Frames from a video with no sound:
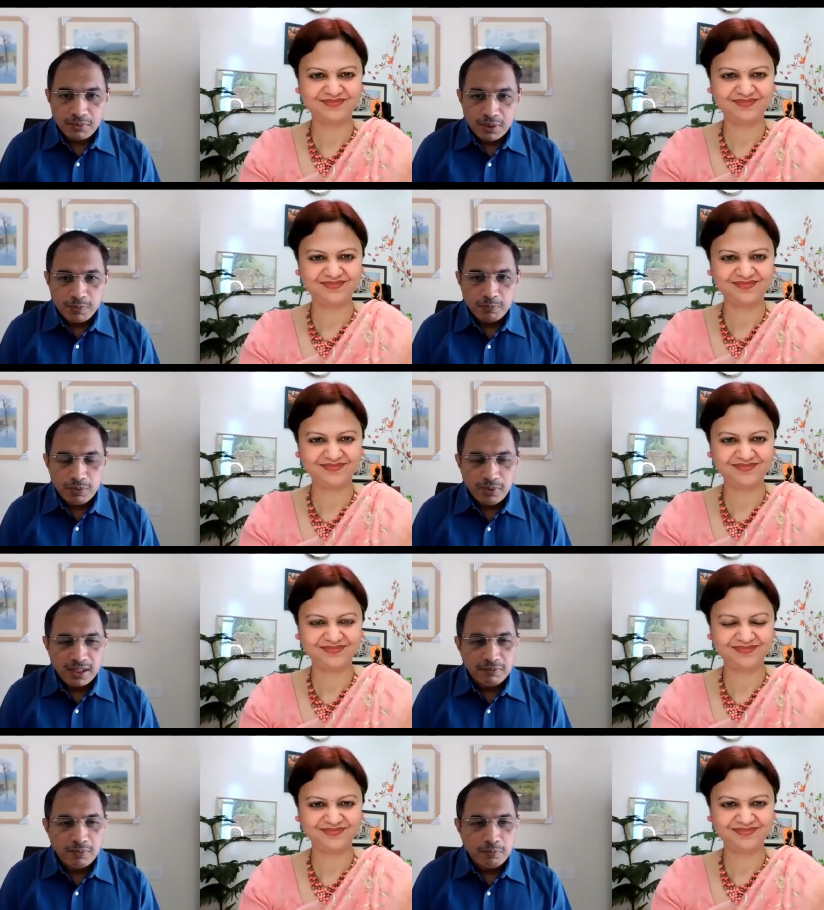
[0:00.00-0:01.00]
Speaker 1: when people were
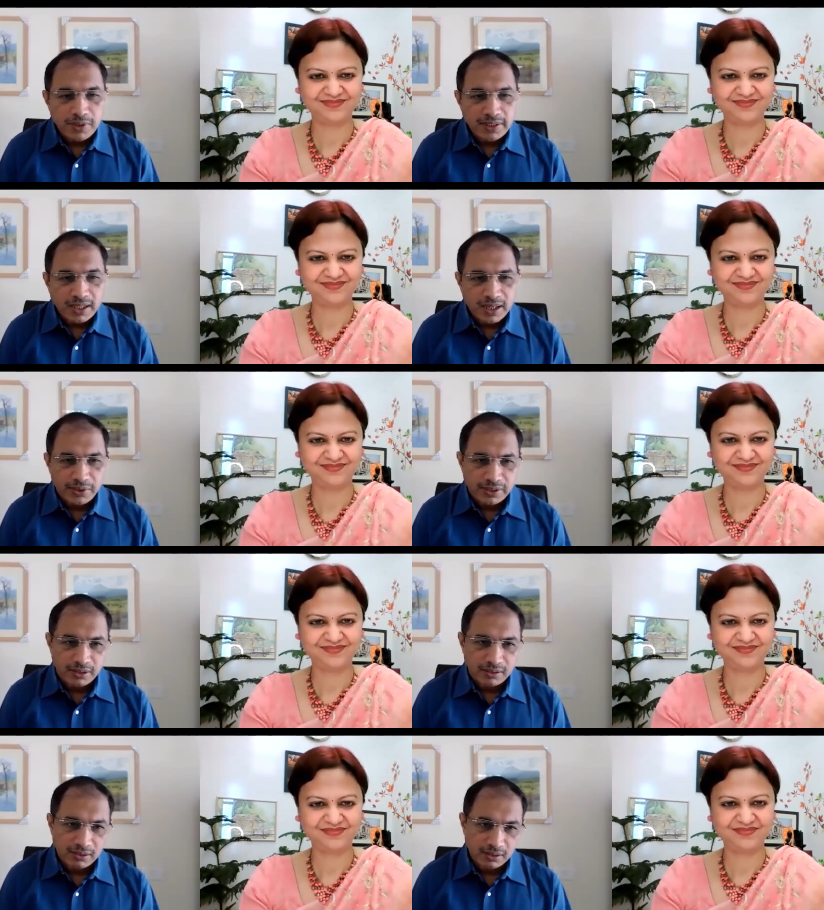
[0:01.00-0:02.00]
given beta
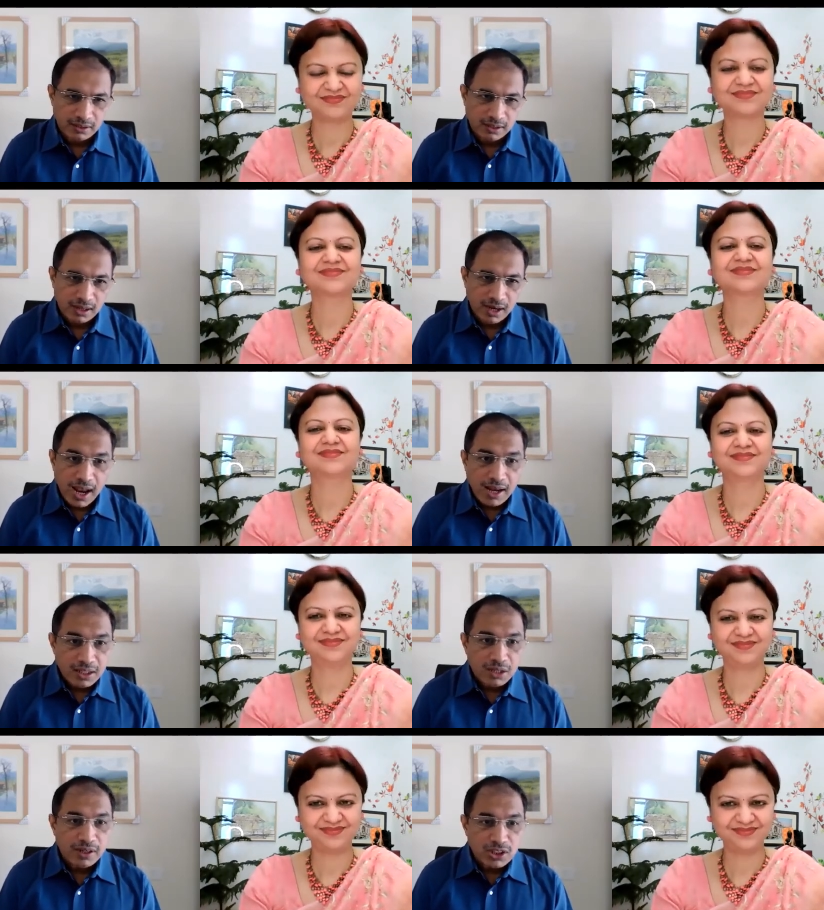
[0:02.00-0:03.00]
carotene and
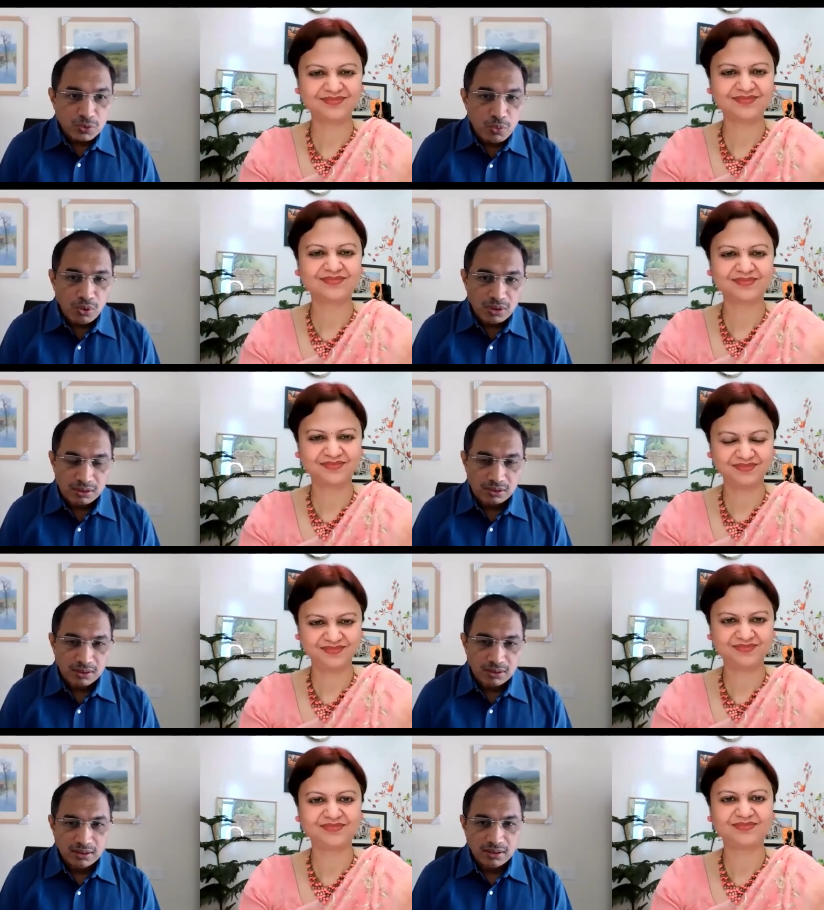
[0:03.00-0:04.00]
they were smoking,
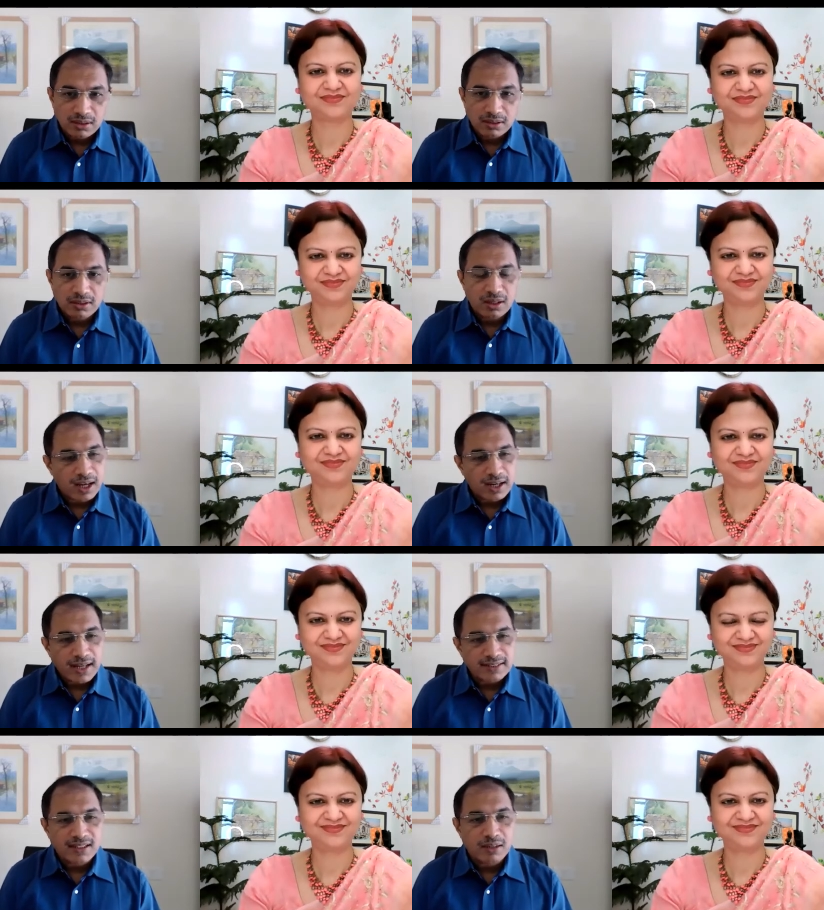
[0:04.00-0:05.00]
the lung
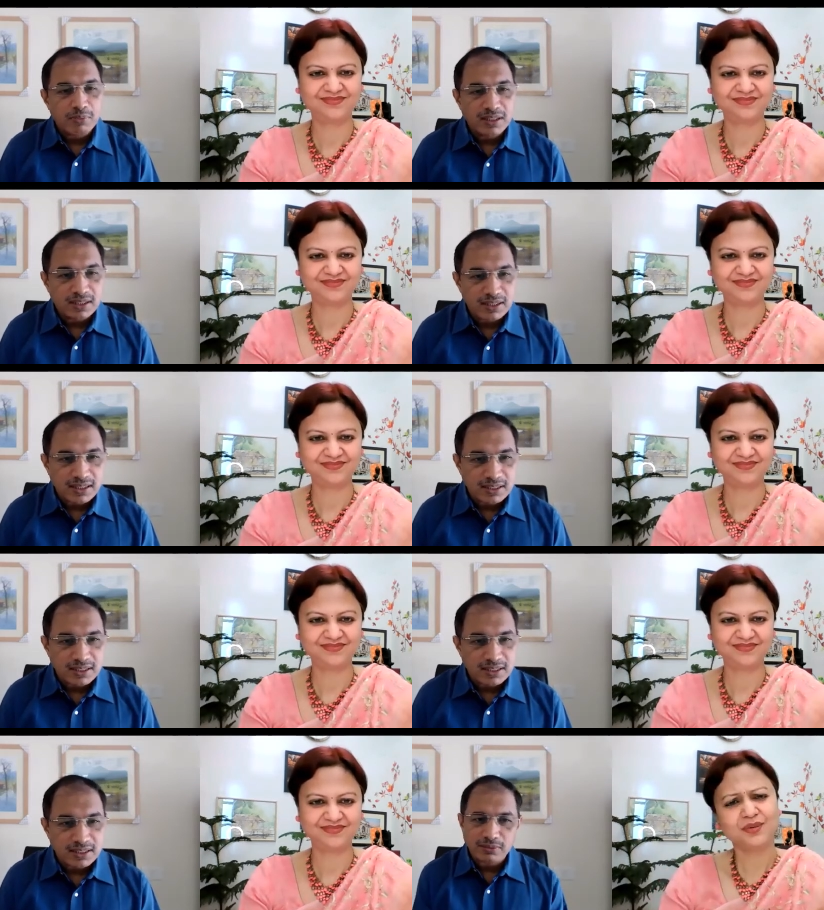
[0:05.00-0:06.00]
cancer number
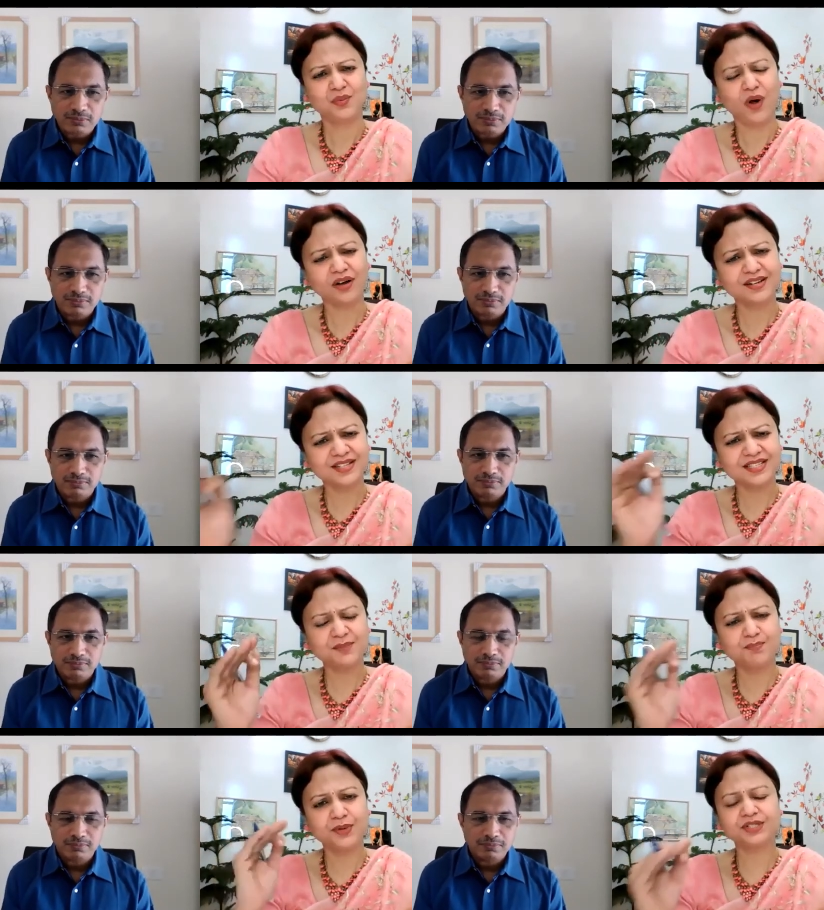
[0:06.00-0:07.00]
increased.
Speaker 2: What is
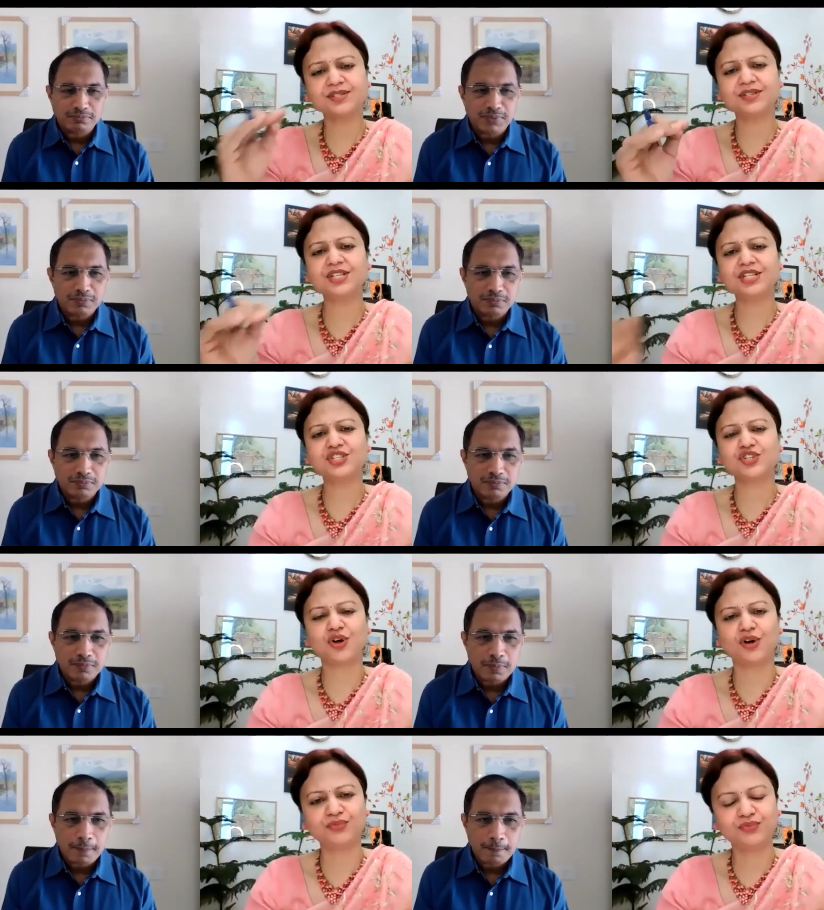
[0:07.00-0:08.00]
the percentage
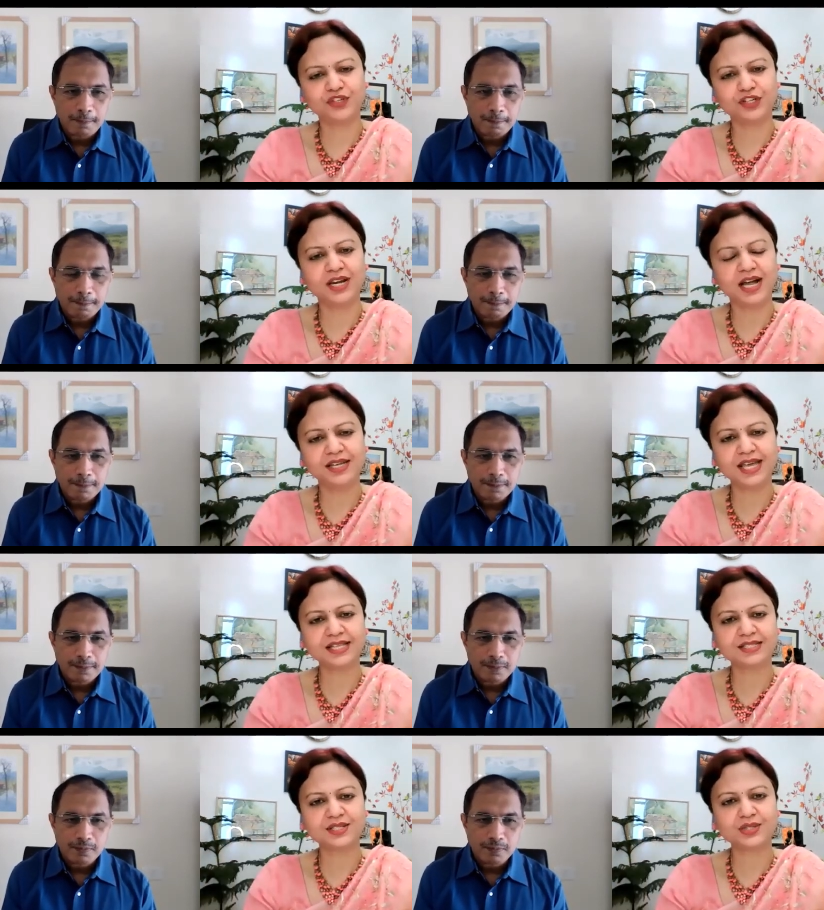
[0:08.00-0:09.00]
of uh, lung
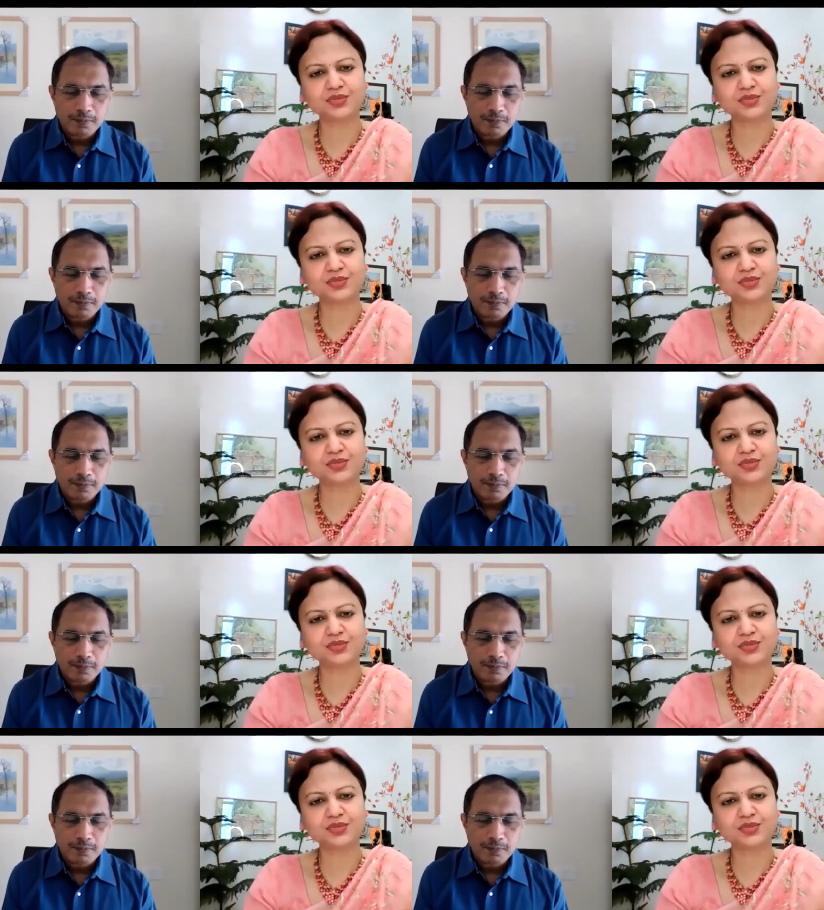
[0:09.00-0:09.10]
cancers